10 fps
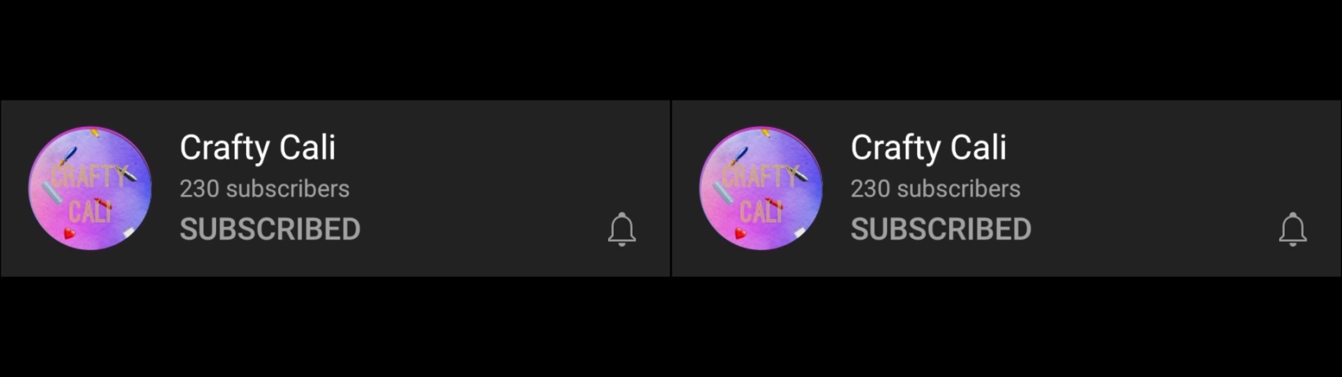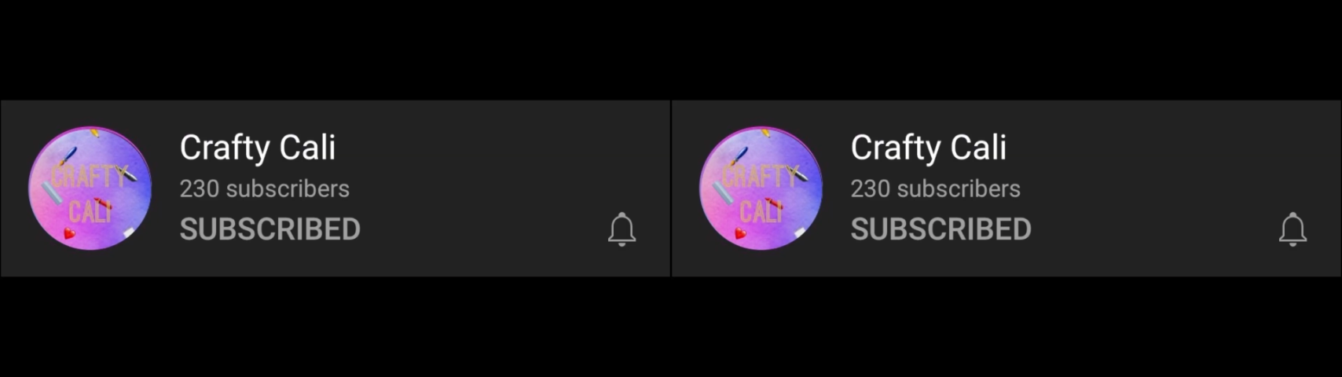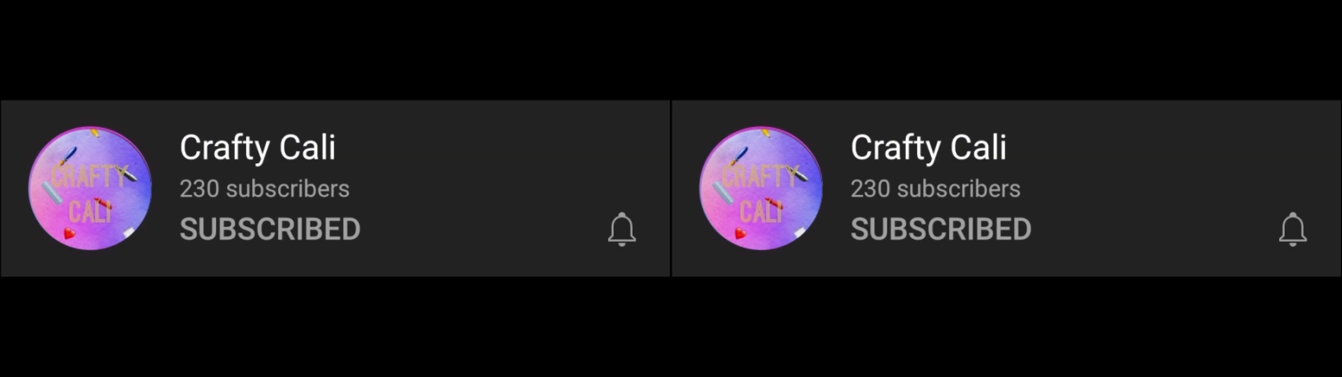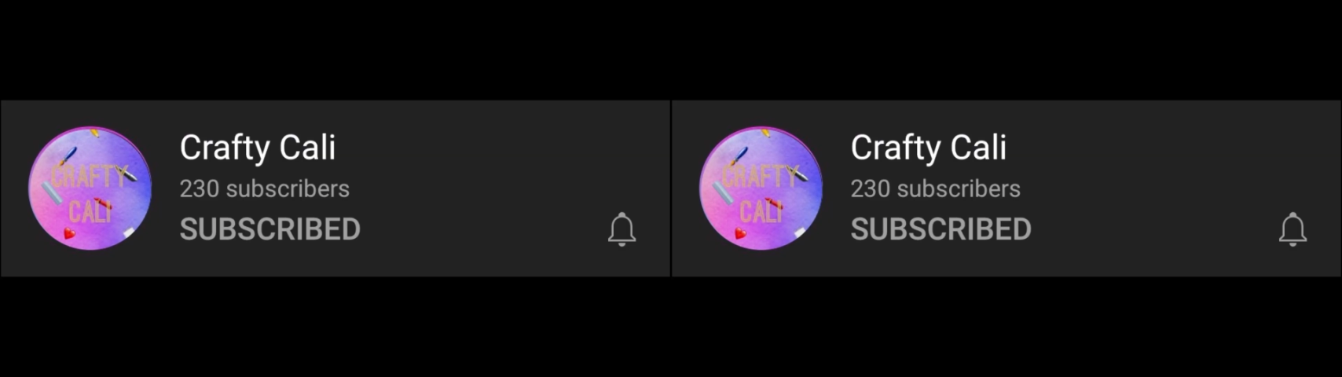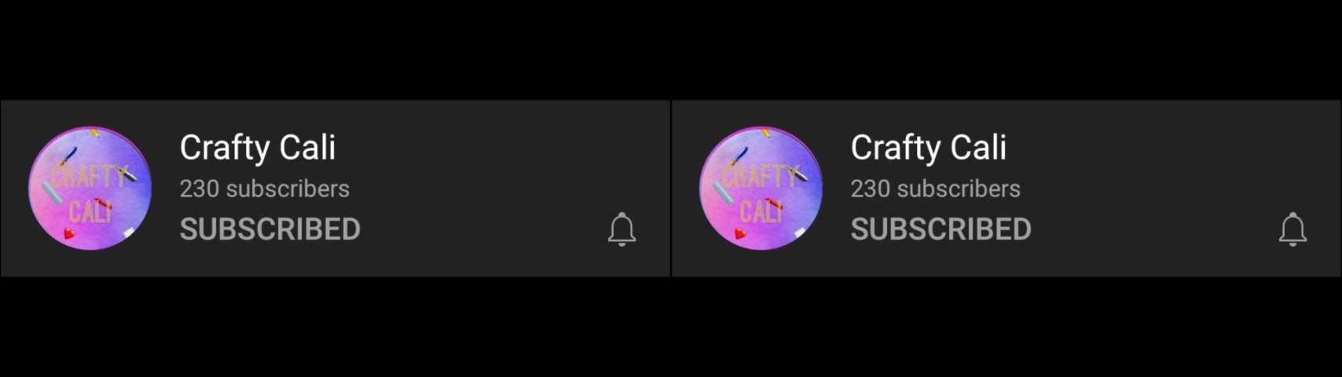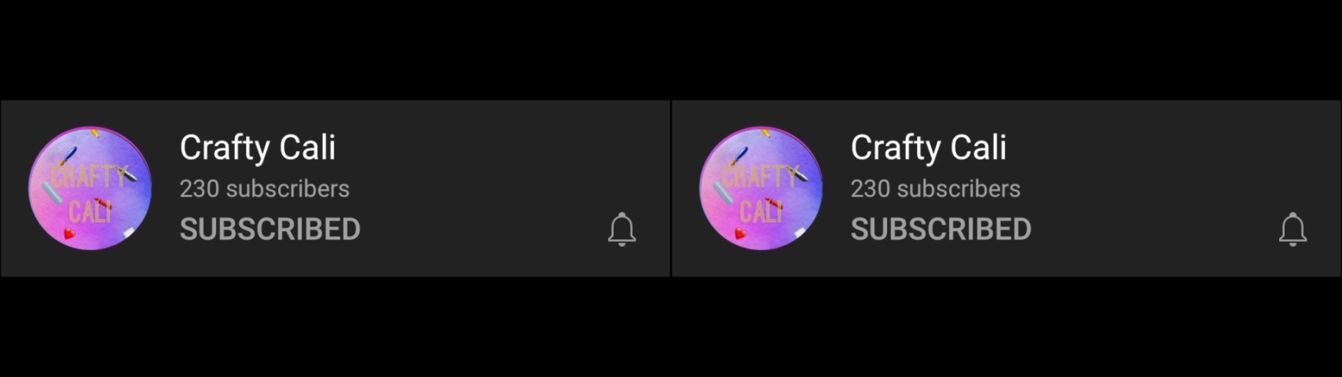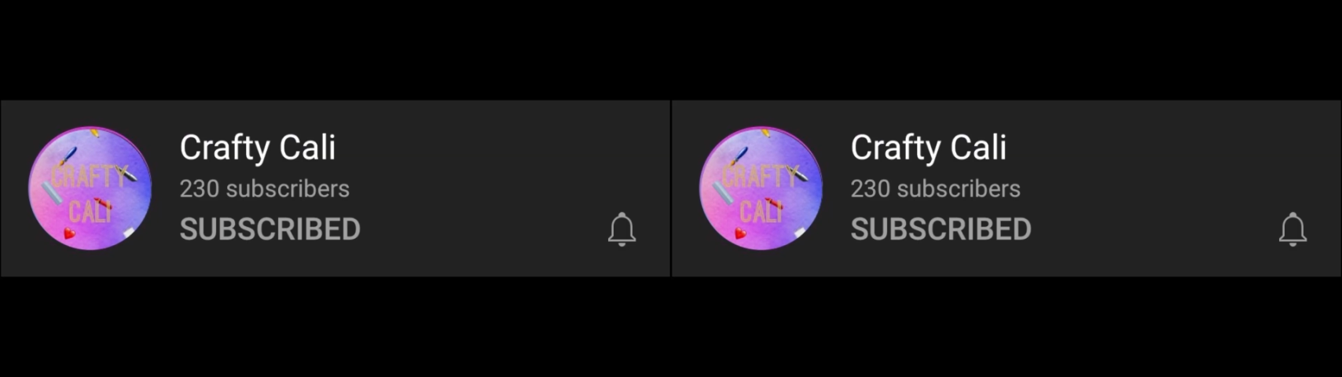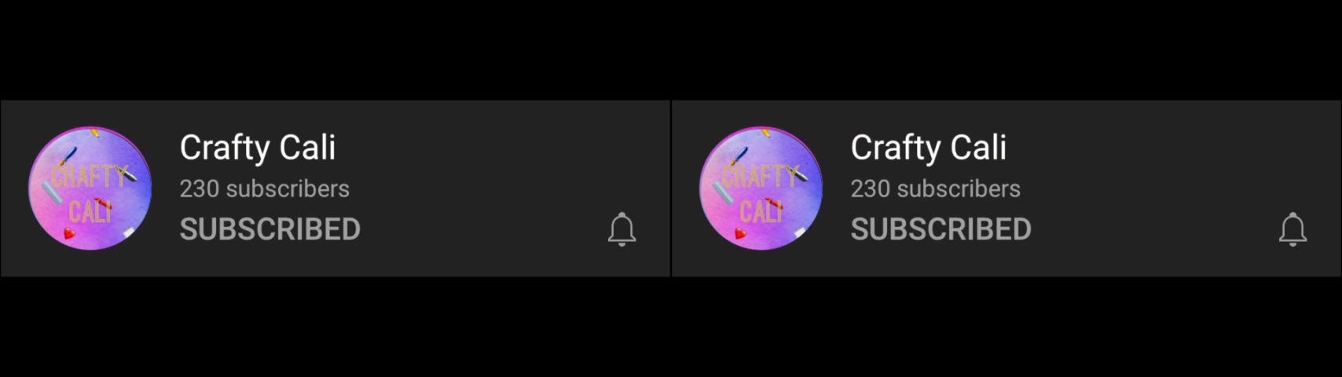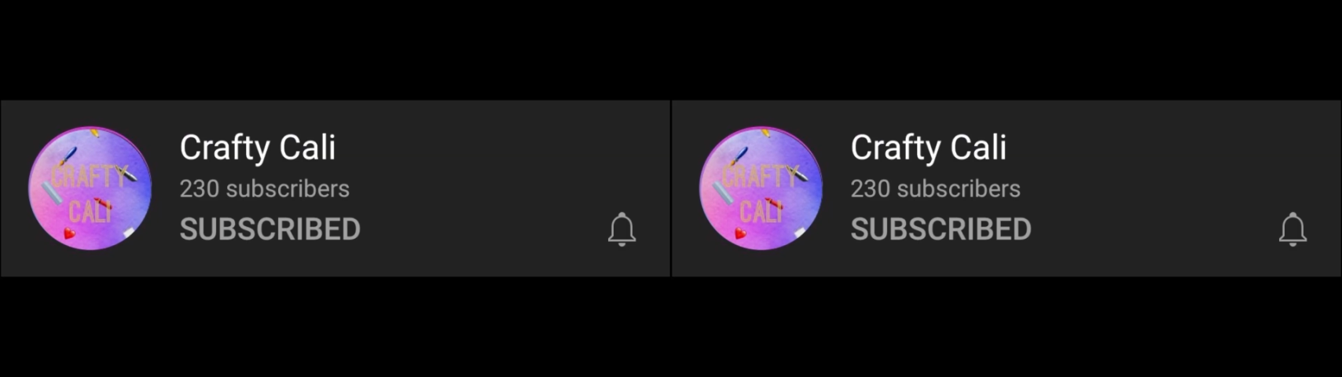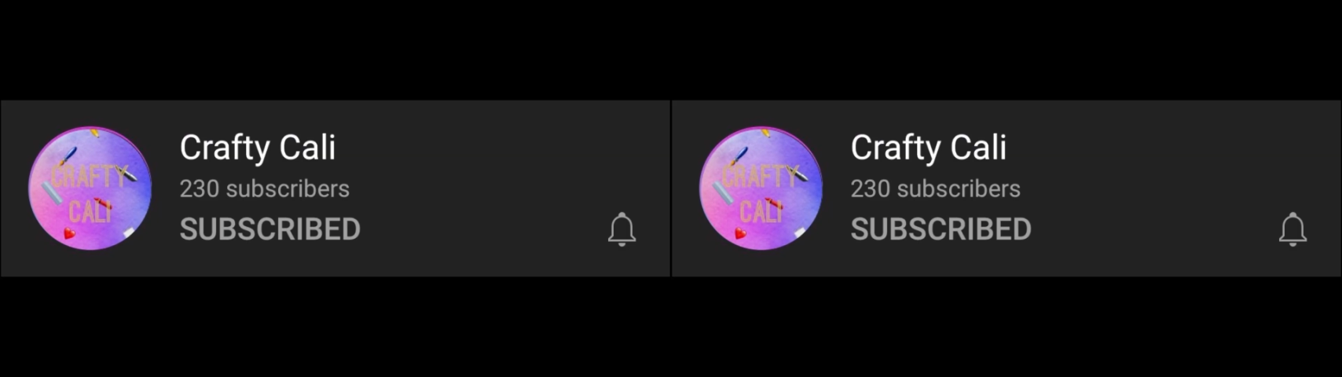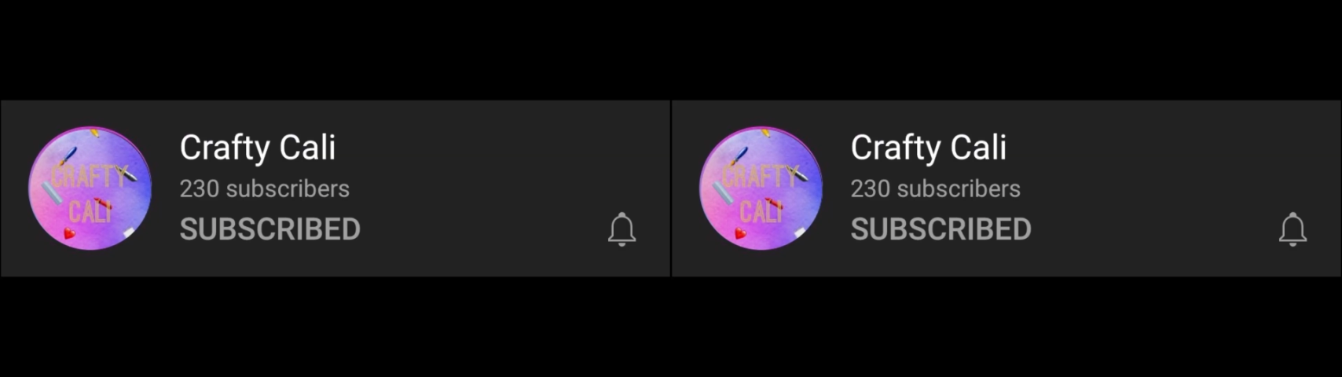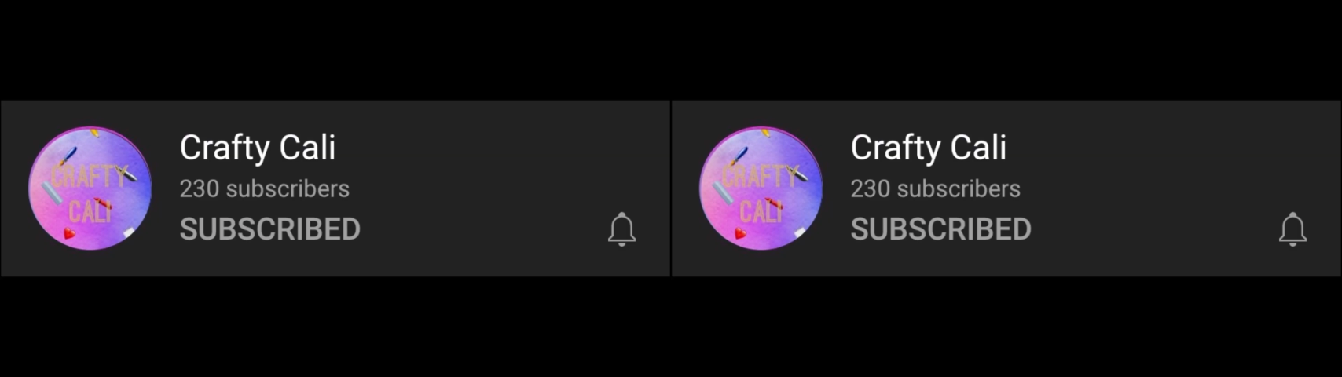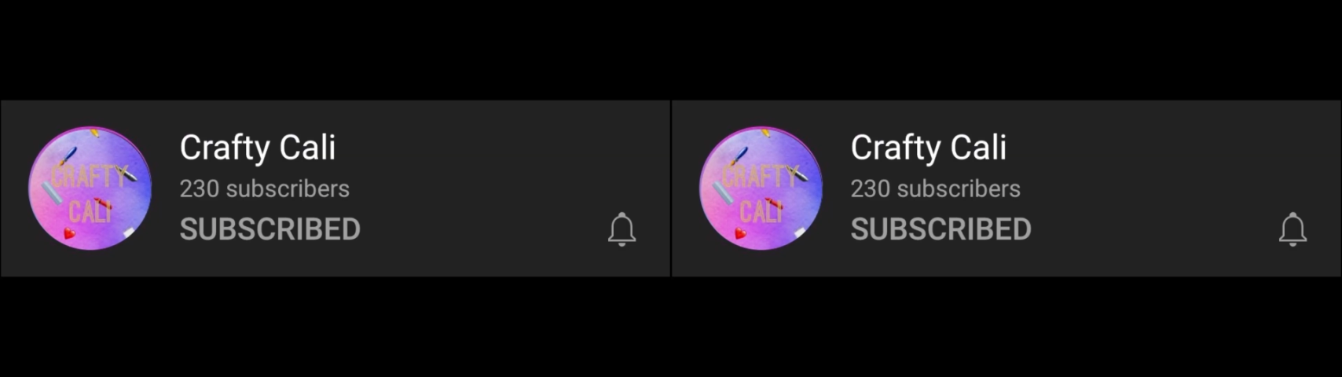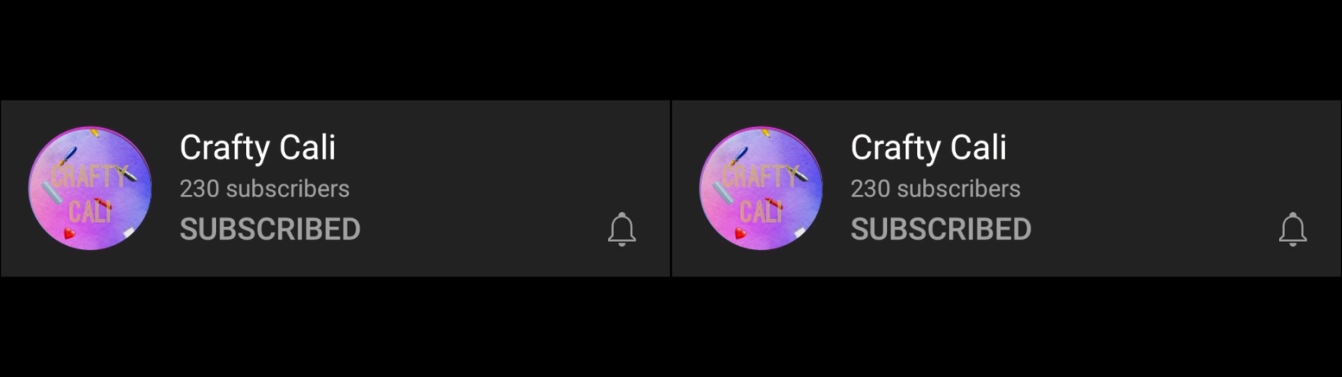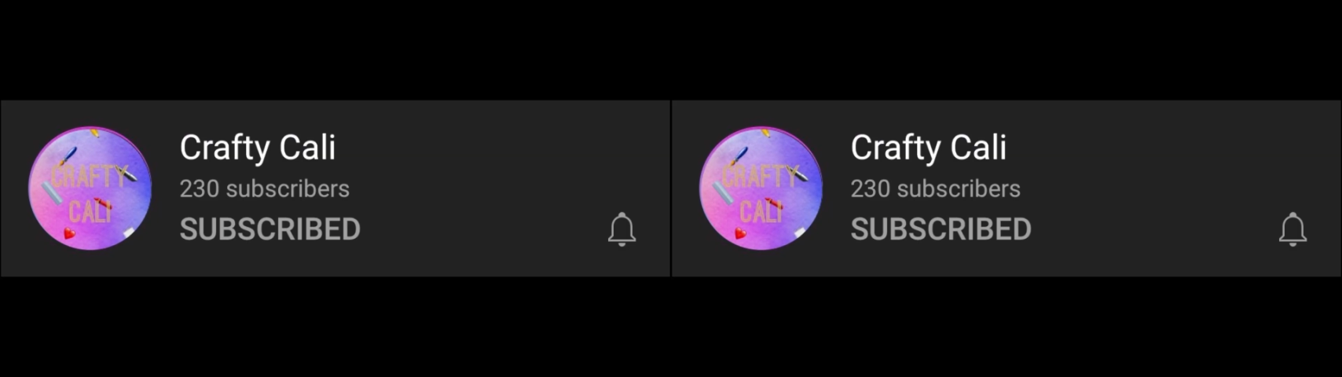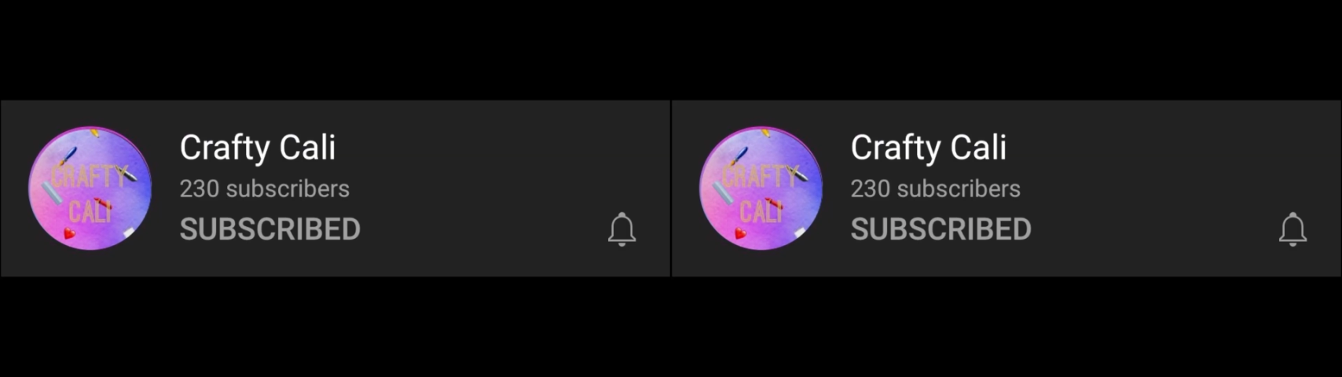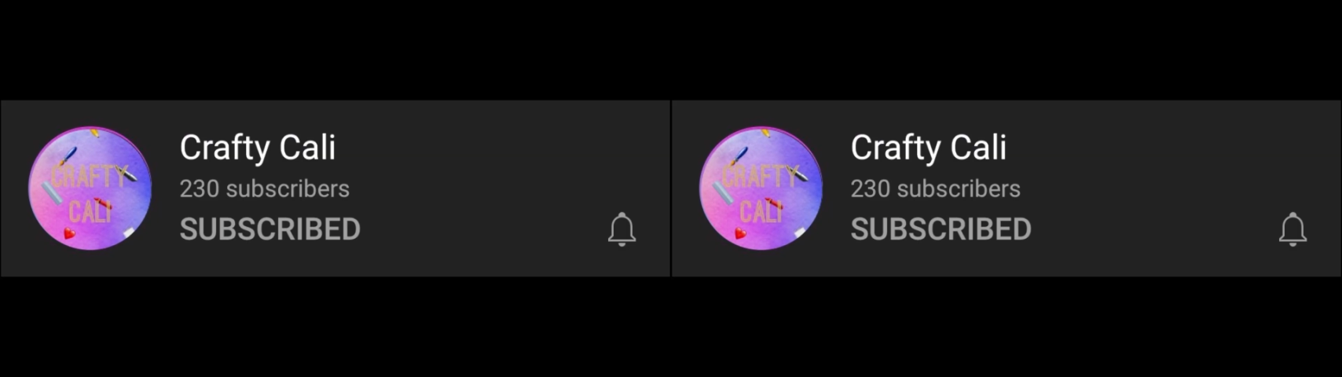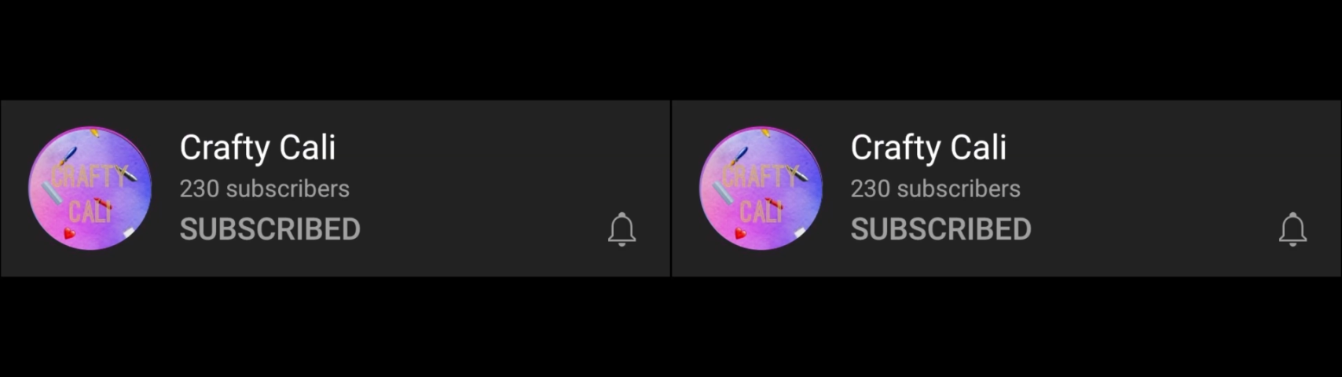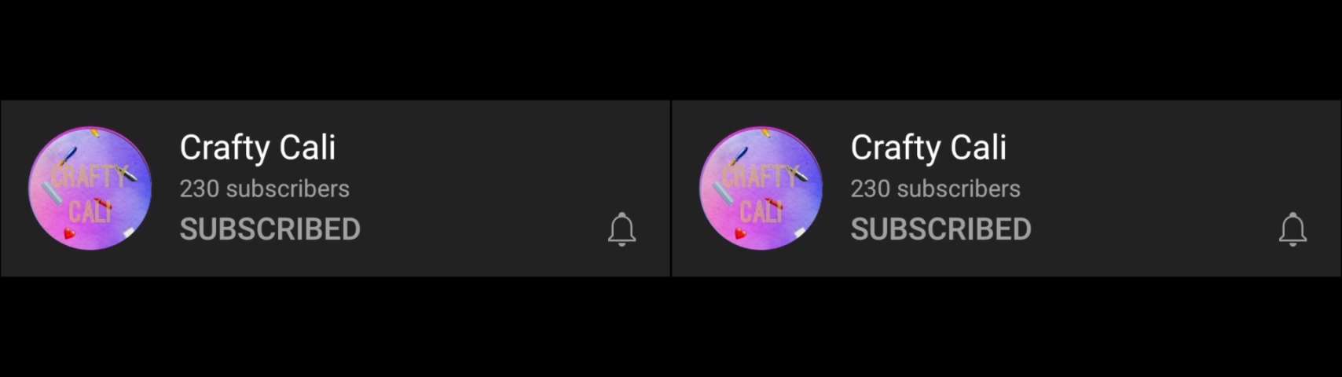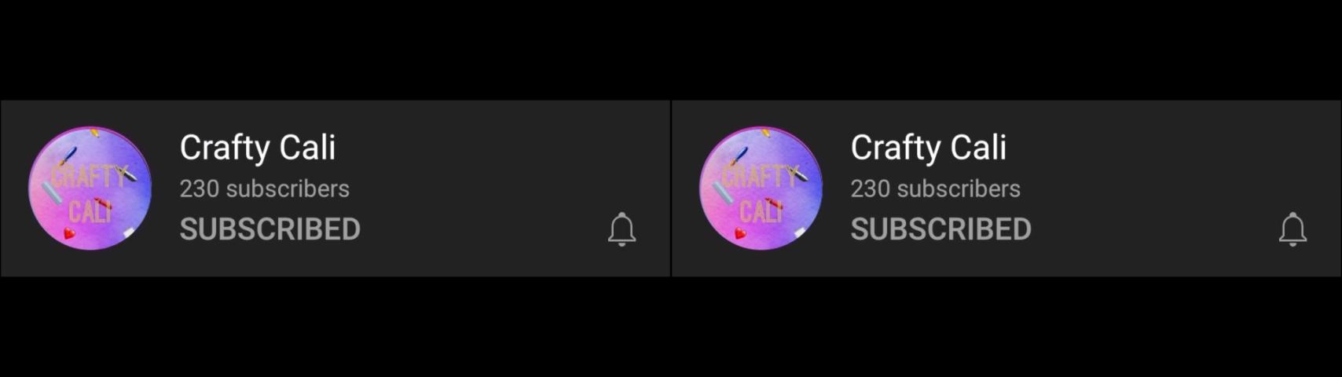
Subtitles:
No face is visible, so there are no lips to read.